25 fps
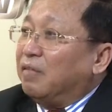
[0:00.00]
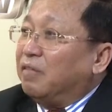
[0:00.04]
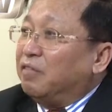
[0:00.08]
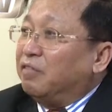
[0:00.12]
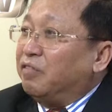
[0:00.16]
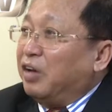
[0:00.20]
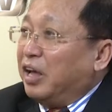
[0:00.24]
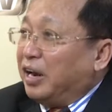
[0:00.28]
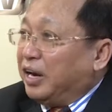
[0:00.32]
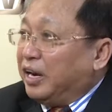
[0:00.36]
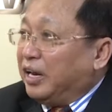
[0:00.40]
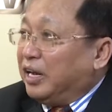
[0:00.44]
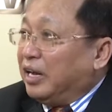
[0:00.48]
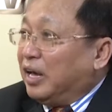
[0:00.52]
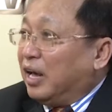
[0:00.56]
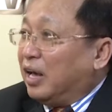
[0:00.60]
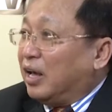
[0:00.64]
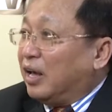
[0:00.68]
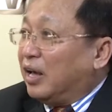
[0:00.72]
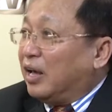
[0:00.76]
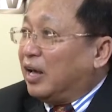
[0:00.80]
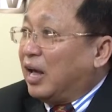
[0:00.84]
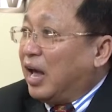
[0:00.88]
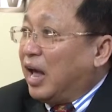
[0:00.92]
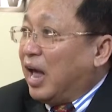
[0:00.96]
very
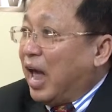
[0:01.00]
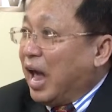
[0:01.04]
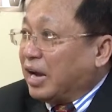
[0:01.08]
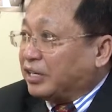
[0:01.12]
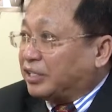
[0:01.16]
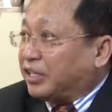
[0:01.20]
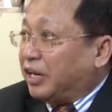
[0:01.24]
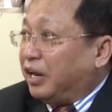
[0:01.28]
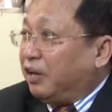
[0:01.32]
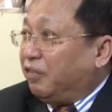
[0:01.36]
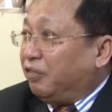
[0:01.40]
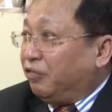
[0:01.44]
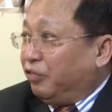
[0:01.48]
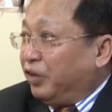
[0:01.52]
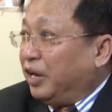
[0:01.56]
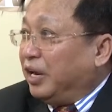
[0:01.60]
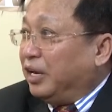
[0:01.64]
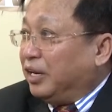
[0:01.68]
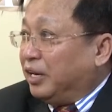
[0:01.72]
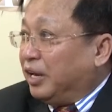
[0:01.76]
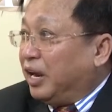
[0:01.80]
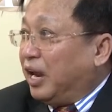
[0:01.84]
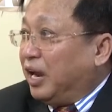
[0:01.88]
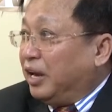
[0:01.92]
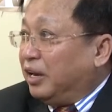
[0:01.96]
active
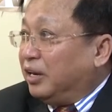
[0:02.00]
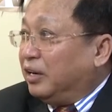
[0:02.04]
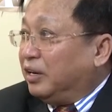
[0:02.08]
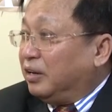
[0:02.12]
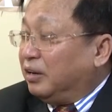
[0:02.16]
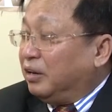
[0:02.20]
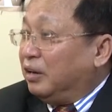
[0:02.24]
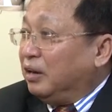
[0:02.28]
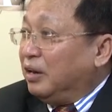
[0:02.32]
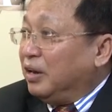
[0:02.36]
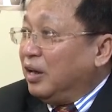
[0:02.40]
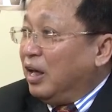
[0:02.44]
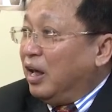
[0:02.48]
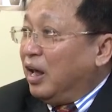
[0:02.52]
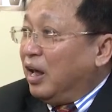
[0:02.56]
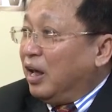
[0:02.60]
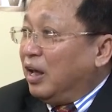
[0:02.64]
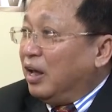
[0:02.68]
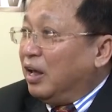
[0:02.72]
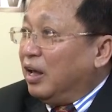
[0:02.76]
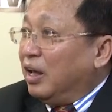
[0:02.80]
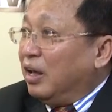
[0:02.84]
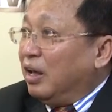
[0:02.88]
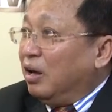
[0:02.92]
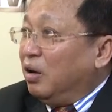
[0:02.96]
in
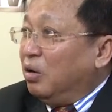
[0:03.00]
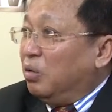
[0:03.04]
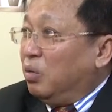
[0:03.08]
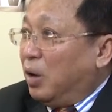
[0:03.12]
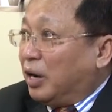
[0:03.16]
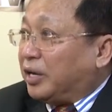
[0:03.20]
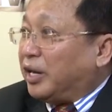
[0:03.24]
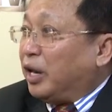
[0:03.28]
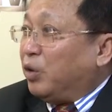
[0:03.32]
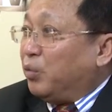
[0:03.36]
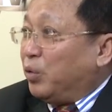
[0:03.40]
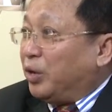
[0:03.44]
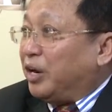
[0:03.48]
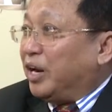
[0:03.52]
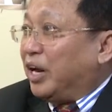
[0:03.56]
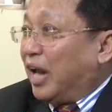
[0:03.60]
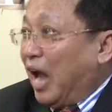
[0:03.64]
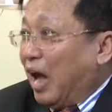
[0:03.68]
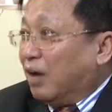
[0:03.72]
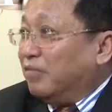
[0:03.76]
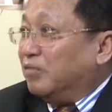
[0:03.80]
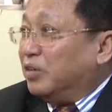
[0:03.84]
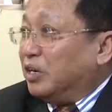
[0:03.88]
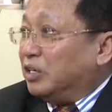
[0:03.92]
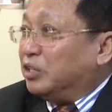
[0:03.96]
working with the
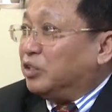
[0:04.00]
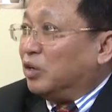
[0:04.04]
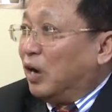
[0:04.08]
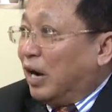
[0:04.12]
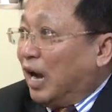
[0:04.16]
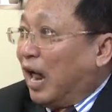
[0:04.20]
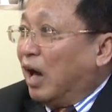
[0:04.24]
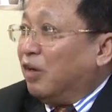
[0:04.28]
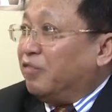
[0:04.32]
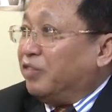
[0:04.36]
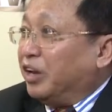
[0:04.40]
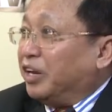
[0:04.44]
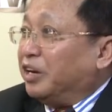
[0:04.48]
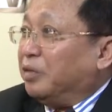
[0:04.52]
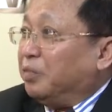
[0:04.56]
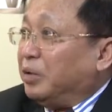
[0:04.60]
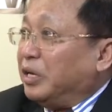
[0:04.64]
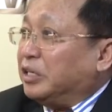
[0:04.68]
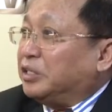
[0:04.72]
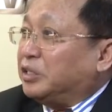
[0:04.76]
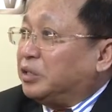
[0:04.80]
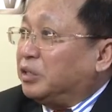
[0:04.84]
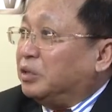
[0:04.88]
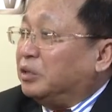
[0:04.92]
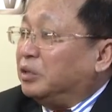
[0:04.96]
government to allow
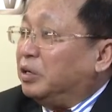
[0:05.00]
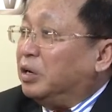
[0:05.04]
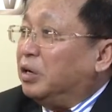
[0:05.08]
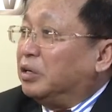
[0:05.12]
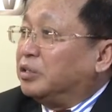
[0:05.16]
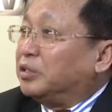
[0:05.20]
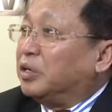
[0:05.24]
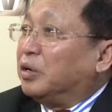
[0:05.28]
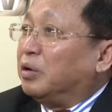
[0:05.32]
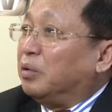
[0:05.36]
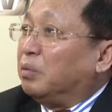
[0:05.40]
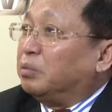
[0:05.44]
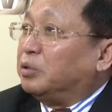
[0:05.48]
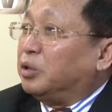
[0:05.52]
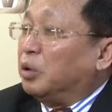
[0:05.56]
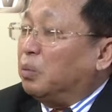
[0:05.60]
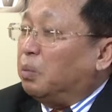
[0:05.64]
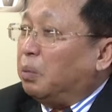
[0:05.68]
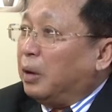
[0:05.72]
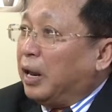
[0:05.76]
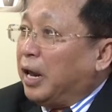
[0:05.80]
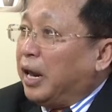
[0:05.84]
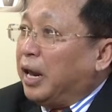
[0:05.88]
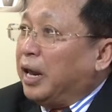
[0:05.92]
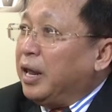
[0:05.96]
Vietnamese to
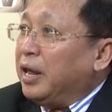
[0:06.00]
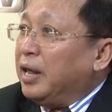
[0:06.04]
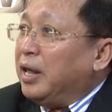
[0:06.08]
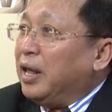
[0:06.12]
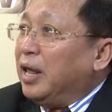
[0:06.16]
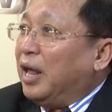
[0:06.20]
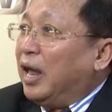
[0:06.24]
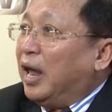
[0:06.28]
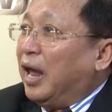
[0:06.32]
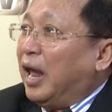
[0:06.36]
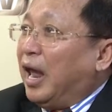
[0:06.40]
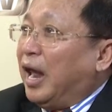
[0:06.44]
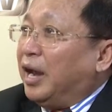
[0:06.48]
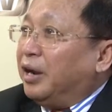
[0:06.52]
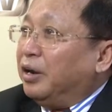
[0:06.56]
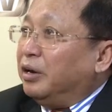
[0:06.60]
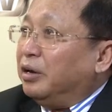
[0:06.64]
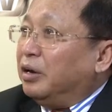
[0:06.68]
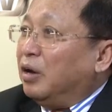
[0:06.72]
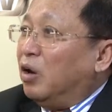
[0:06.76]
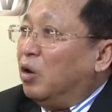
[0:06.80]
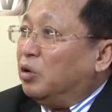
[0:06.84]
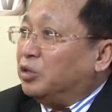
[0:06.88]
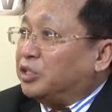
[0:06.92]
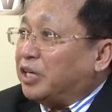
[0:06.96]
play.
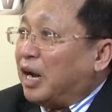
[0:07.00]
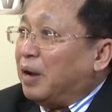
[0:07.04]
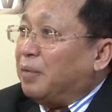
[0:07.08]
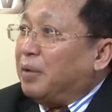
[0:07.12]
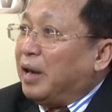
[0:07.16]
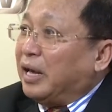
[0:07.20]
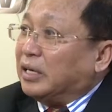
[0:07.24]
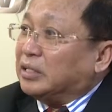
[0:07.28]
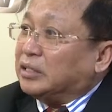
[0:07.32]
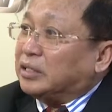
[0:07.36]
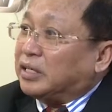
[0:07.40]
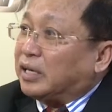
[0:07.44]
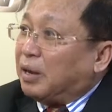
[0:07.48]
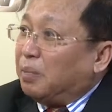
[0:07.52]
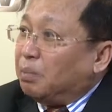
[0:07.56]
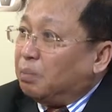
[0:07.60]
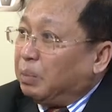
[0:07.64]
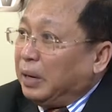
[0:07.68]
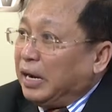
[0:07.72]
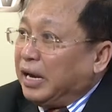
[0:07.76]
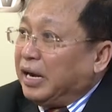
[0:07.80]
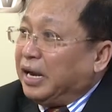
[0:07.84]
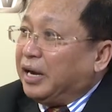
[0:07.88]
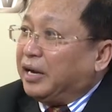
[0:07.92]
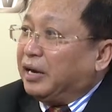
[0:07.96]
And Ho Tram has
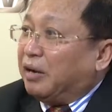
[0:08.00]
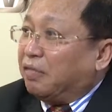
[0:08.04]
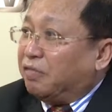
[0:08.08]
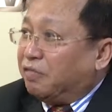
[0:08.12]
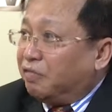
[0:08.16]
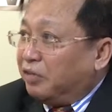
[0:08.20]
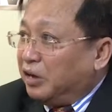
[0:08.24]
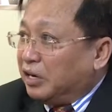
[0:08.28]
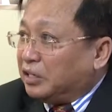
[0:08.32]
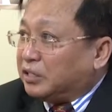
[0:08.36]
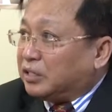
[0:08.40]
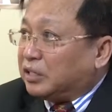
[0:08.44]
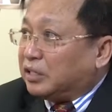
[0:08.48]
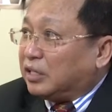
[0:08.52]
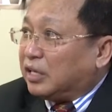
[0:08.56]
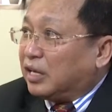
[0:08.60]
completed the first